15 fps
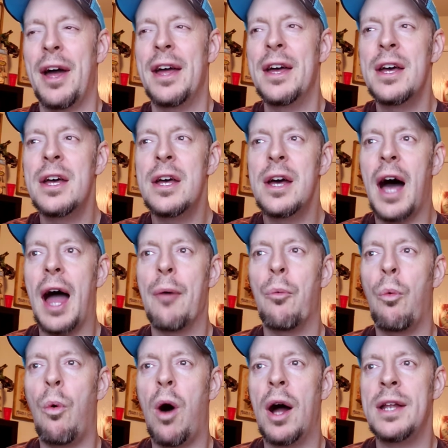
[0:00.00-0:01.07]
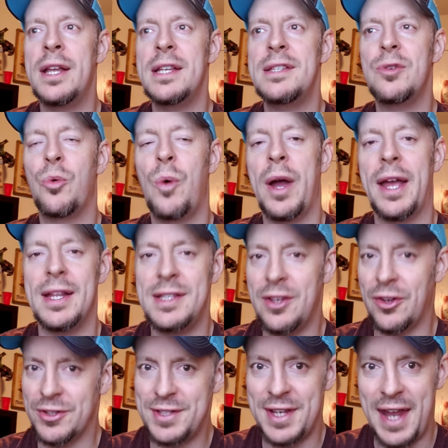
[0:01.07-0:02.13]
But I wanted to wait
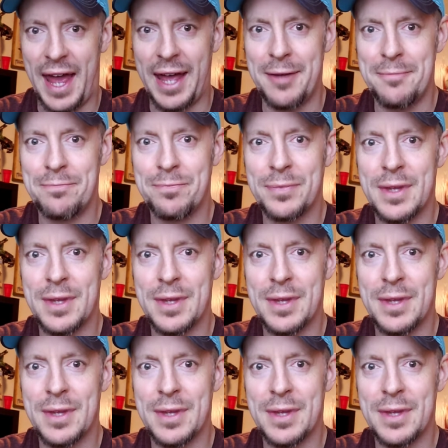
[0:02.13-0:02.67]
until today.